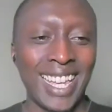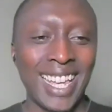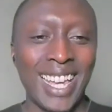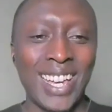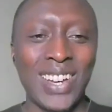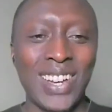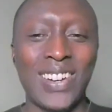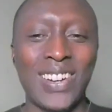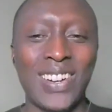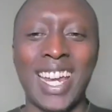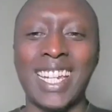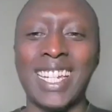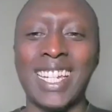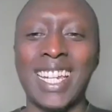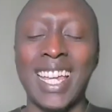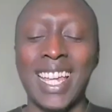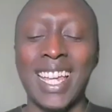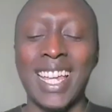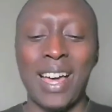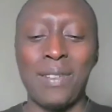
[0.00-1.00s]
All right.
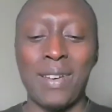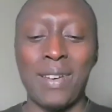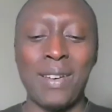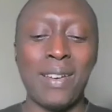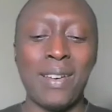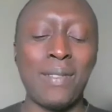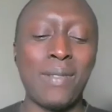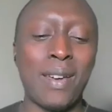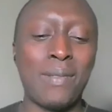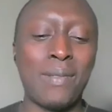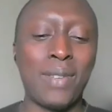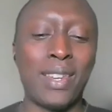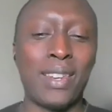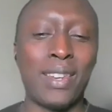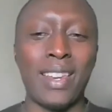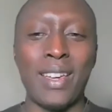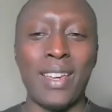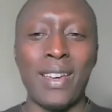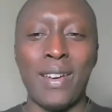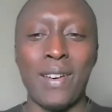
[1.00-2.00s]
I
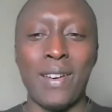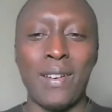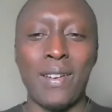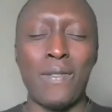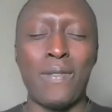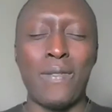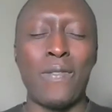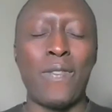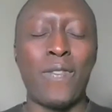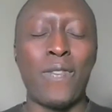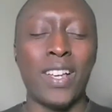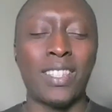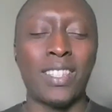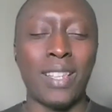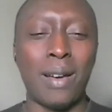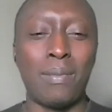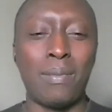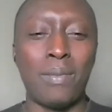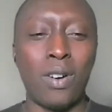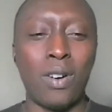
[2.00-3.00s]
mean,
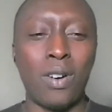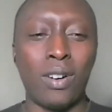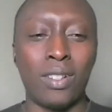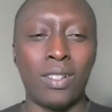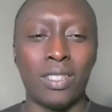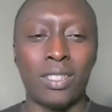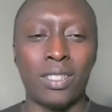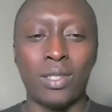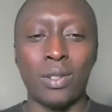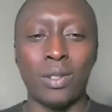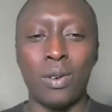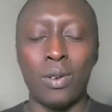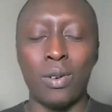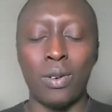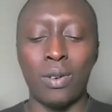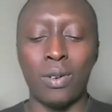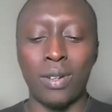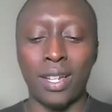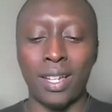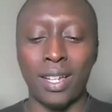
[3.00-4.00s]
Farzam
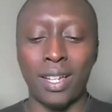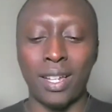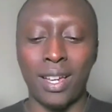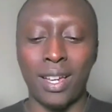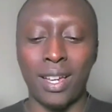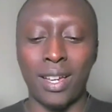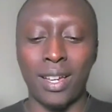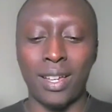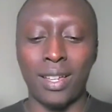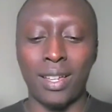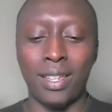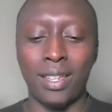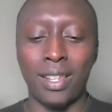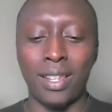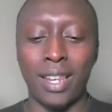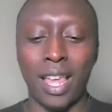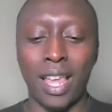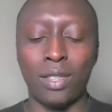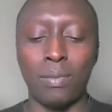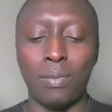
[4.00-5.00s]
also,
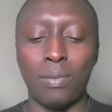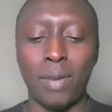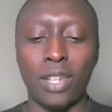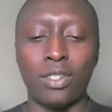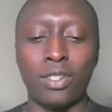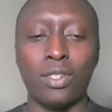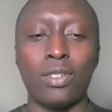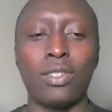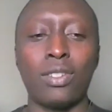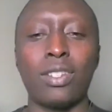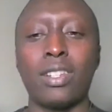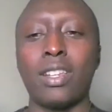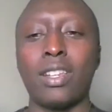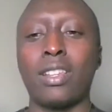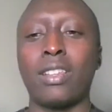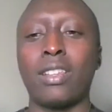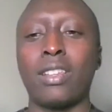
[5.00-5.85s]
like you mentioned,